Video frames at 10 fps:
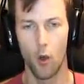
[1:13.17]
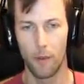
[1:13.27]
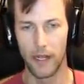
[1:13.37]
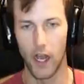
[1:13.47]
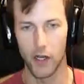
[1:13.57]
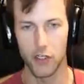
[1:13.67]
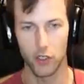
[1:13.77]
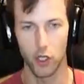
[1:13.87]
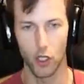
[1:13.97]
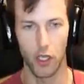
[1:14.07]
Oh my gosh,
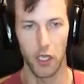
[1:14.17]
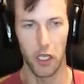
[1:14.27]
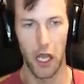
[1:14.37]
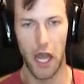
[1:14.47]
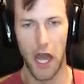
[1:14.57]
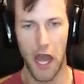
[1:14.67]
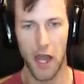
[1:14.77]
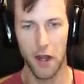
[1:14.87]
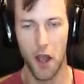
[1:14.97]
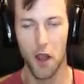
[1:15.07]
look.
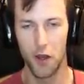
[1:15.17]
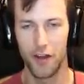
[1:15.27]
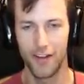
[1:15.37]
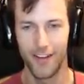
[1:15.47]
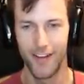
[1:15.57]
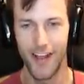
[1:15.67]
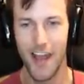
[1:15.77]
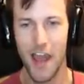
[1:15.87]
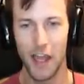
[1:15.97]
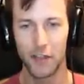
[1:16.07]
Ah, no!
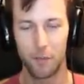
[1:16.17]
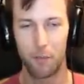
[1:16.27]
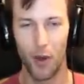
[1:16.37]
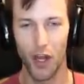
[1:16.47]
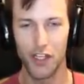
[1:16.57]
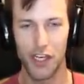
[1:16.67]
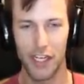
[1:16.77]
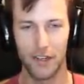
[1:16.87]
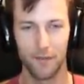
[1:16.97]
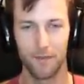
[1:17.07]
It's
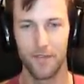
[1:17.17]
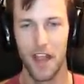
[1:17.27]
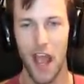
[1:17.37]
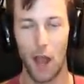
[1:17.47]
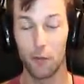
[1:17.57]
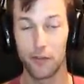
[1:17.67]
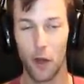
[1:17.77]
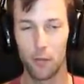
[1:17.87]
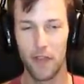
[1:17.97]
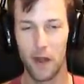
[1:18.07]
Budgie. I was
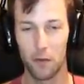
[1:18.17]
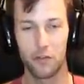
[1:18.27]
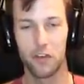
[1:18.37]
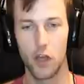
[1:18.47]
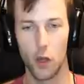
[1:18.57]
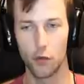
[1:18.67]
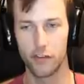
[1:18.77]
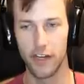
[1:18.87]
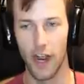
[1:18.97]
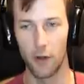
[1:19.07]
hoping that it was
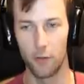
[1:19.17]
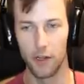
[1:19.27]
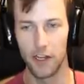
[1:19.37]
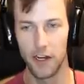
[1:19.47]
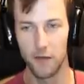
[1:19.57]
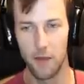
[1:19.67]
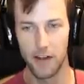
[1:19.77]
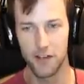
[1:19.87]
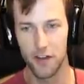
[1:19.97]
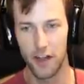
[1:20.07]
Ghosty. I really need to
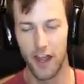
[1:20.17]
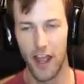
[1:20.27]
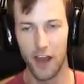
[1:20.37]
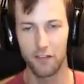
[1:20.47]
make sure that I